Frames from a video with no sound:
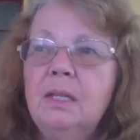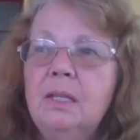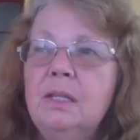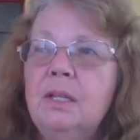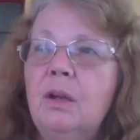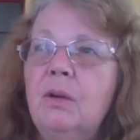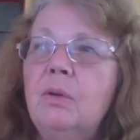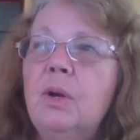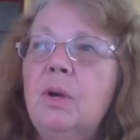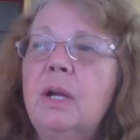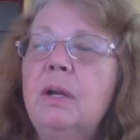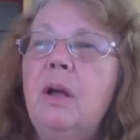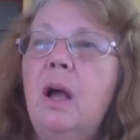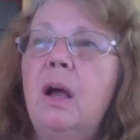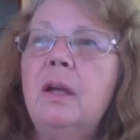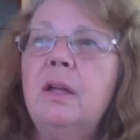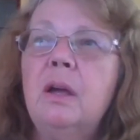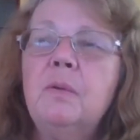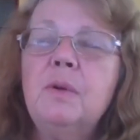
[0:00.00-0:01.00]
So
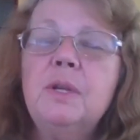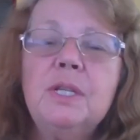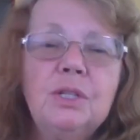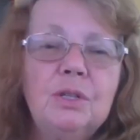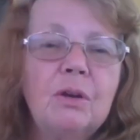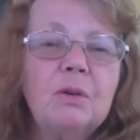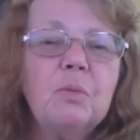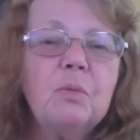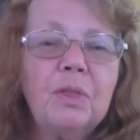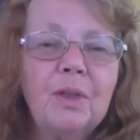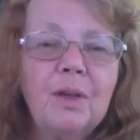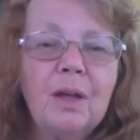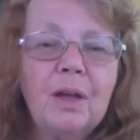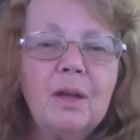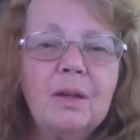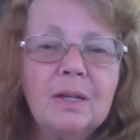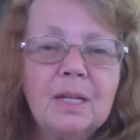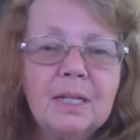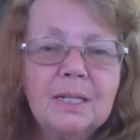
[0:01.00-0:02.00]
I always start with
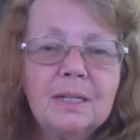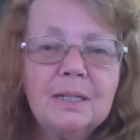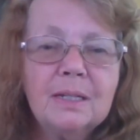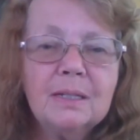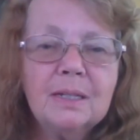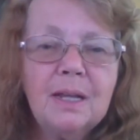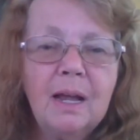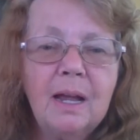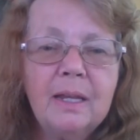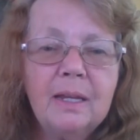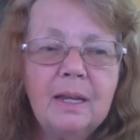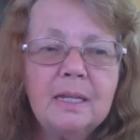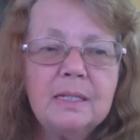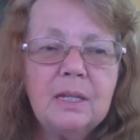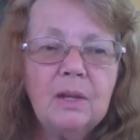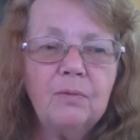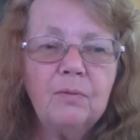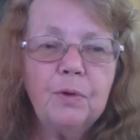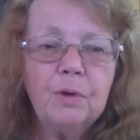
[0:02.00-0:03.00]
a
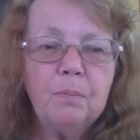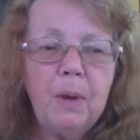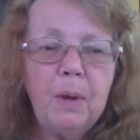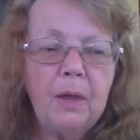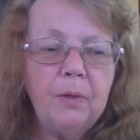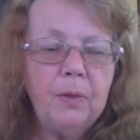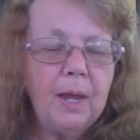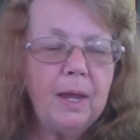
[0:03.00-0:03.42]
ionizing foot bath.